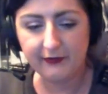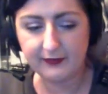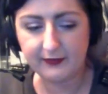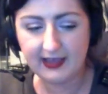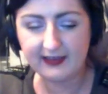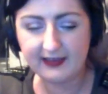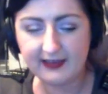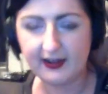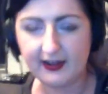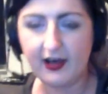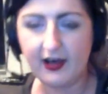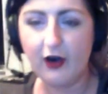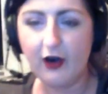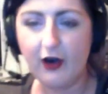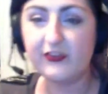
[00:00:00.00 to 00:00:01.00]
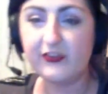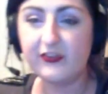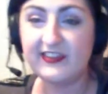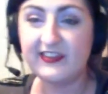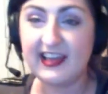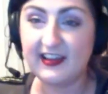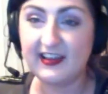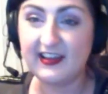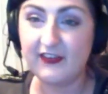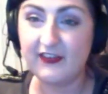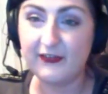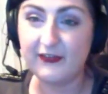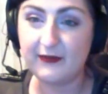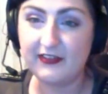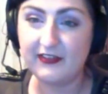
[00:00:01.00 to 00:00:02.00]
I promised me I did
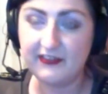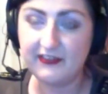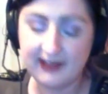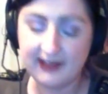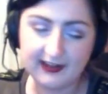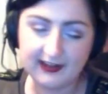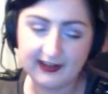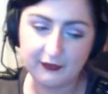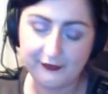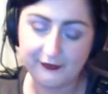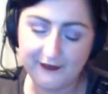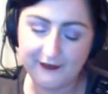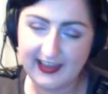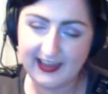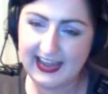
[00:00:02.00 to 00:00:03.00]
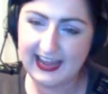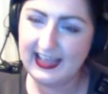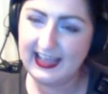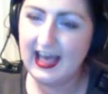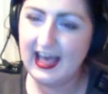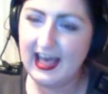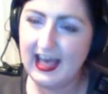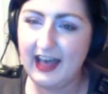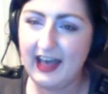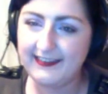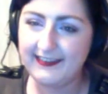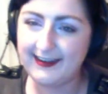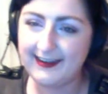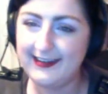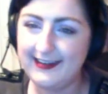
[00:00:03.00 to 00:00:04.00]
Stannis, when Stannis was
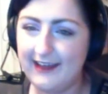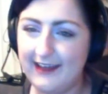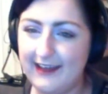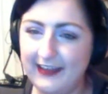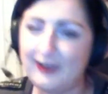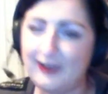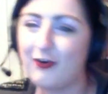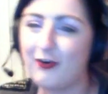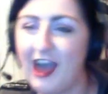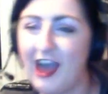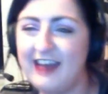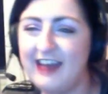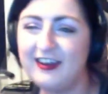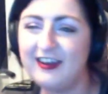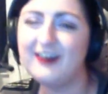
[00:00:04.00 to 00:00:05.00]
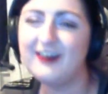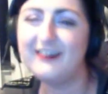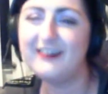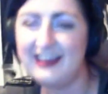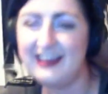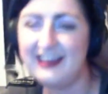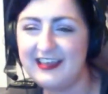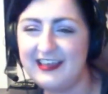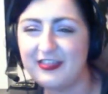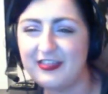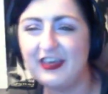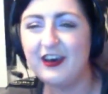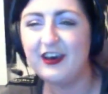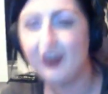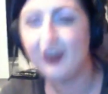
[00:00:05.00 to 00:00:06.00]
fighting, I started yelling, "Grind your
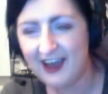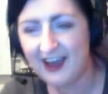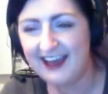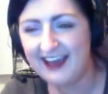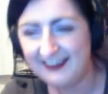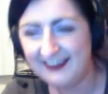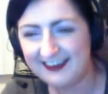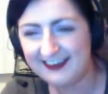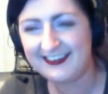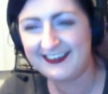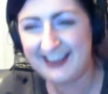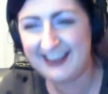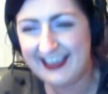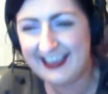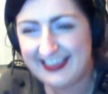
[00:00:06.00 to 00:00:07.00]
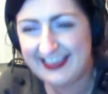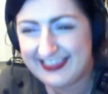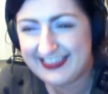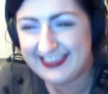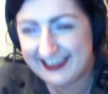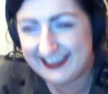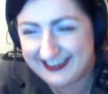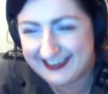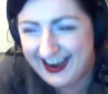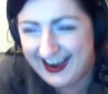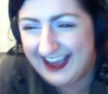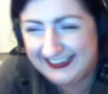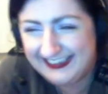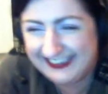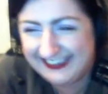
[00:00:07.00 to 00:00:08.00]
teeth, grind your teeth,
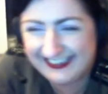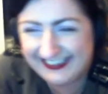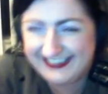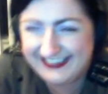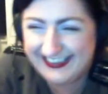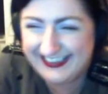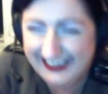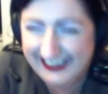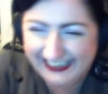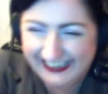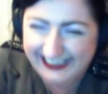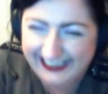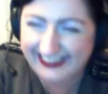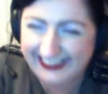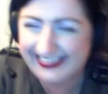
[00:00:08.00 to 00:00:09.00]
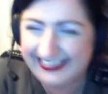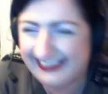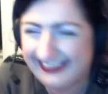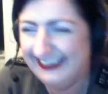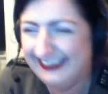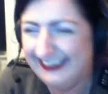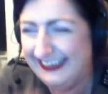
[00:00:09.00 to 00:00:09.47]
grind your teeth."